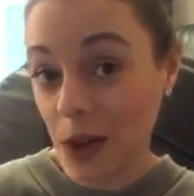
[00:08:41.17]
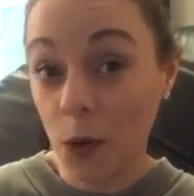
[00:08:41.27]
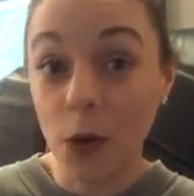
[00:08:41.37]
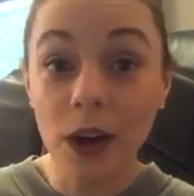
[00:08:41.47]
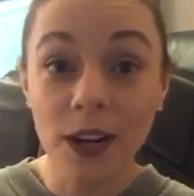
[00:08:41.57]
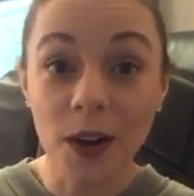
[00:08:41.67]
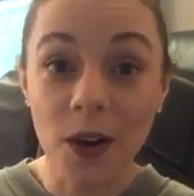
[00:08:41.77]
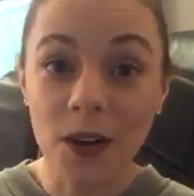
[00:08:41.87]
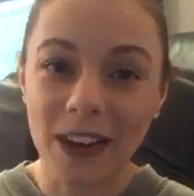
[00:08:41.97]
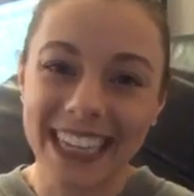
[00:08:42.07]
Oh
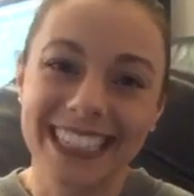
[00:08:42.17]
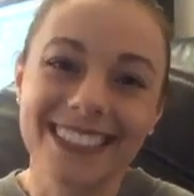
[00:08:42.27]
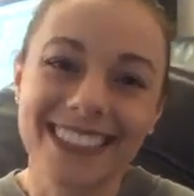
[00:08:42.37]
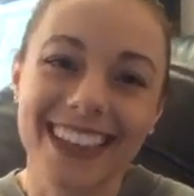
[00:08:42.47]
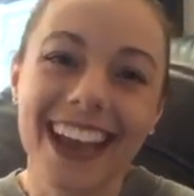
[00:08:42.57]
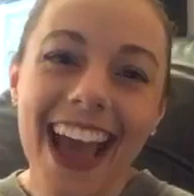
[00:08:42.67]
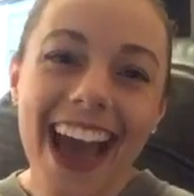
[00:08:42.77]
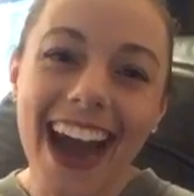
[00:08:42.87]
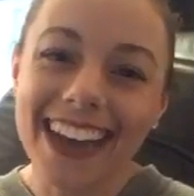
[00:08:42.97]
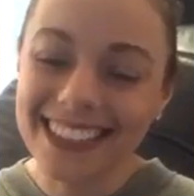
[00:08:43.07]
no, I just did
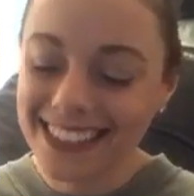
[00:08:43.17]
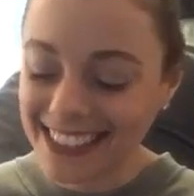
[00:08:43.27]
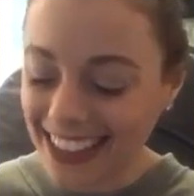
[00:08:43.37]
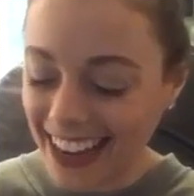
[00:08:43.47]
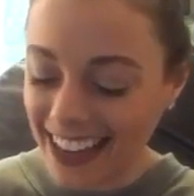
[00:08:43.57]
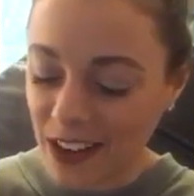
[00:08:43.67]
it.